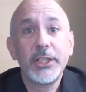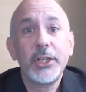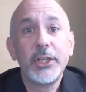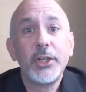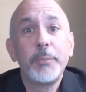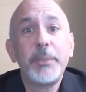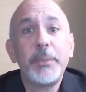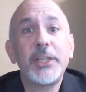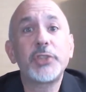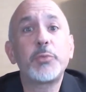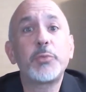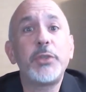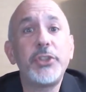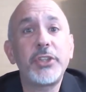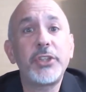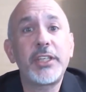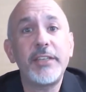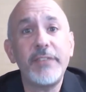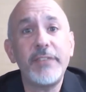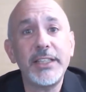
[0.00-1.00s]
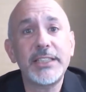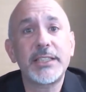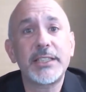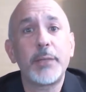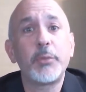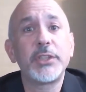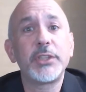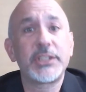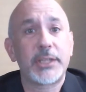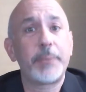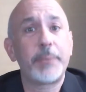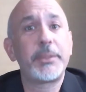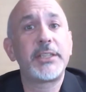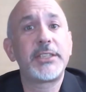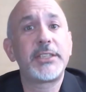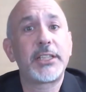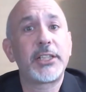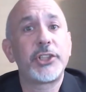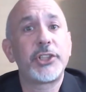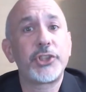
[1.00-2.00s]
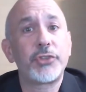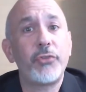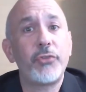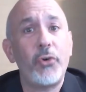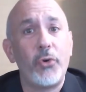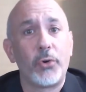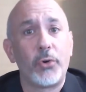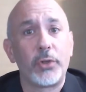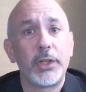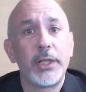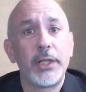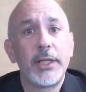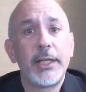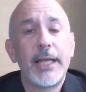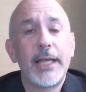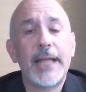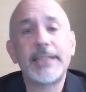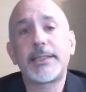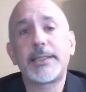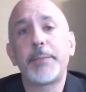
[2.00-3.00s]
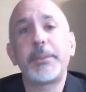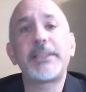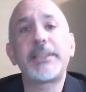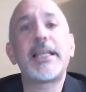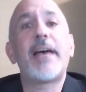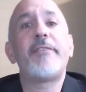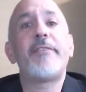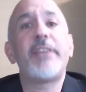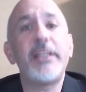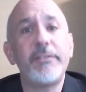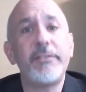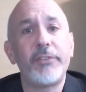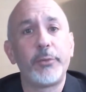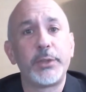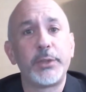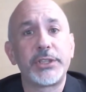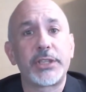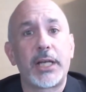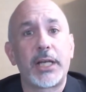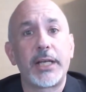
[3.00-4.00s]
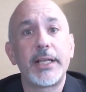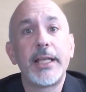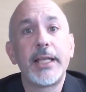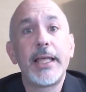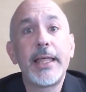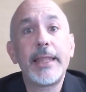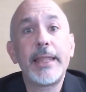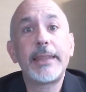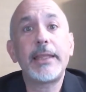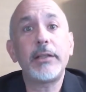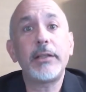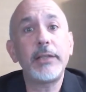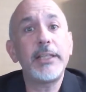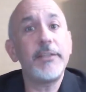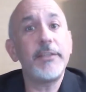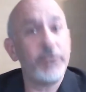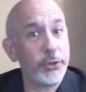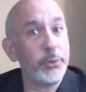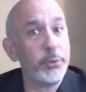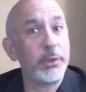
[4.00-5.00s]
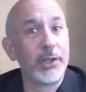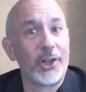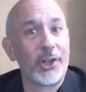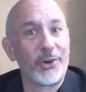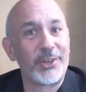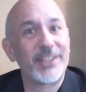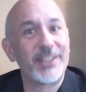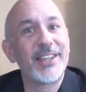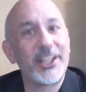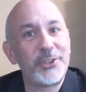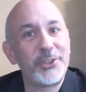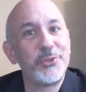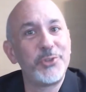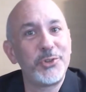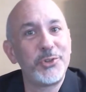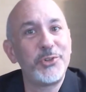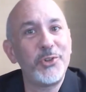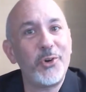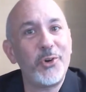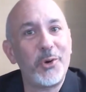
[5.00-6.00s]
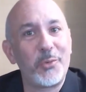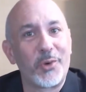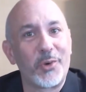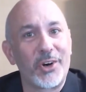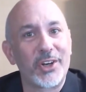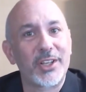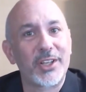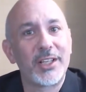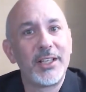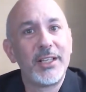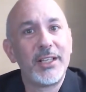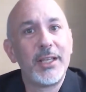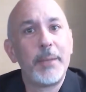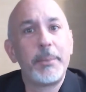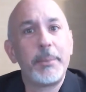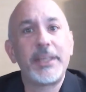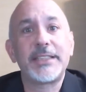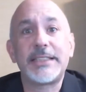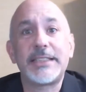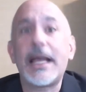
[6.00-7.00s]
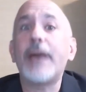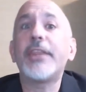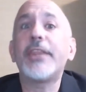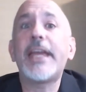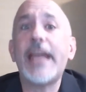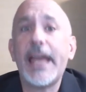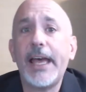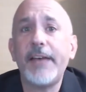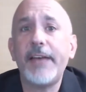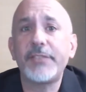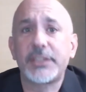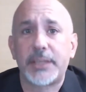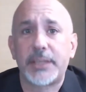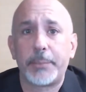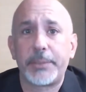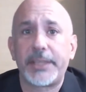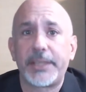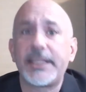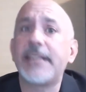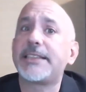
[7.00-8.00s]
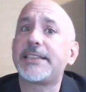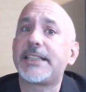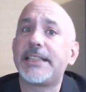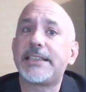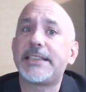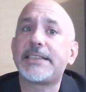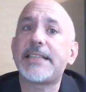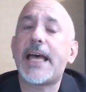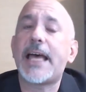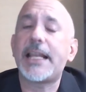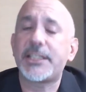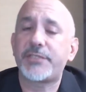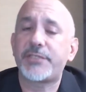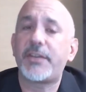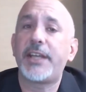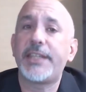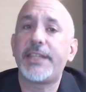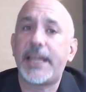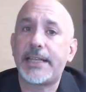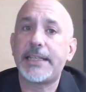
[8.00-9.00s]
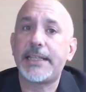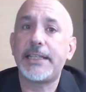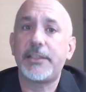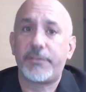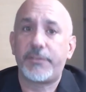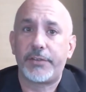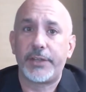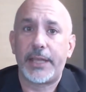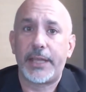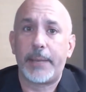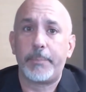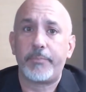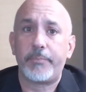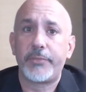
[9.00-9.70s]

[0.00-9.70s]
Because when you're giving someone something to control and something to have influence on, they'll leave you alone and let you do your work. Because now they have something that's going to satisfy that need for them.